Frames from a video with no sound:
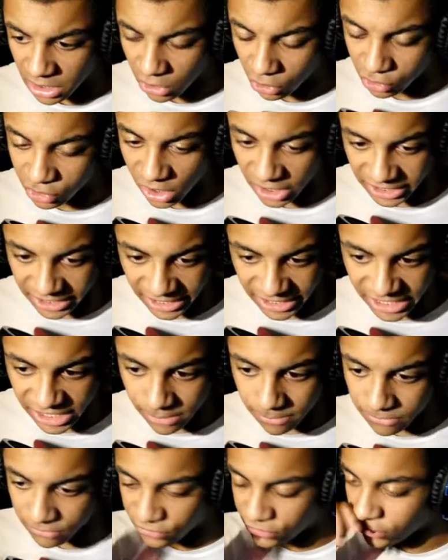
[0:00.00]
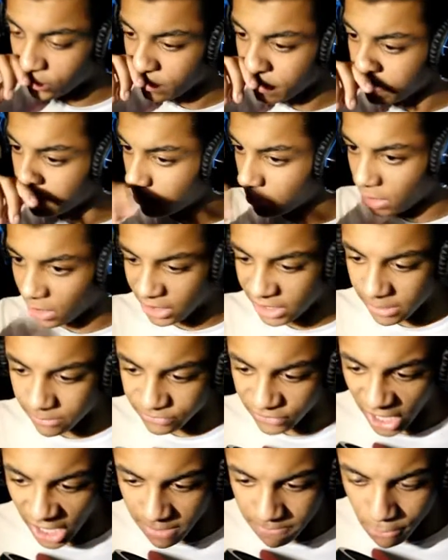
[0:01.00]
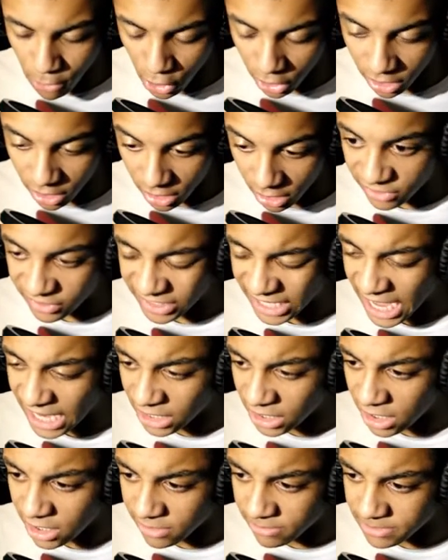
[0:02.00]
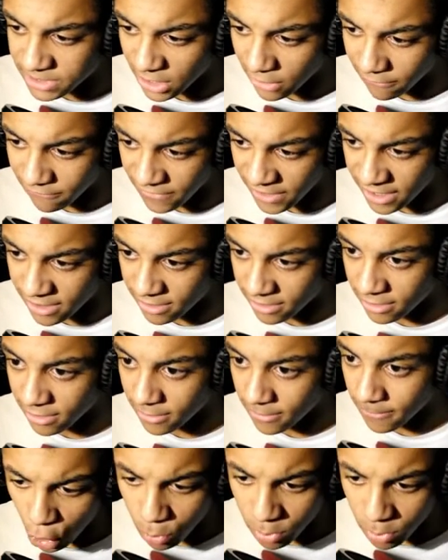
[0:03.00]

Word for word: It looks like Liam's. Liam's handbook. As he handed himself in, he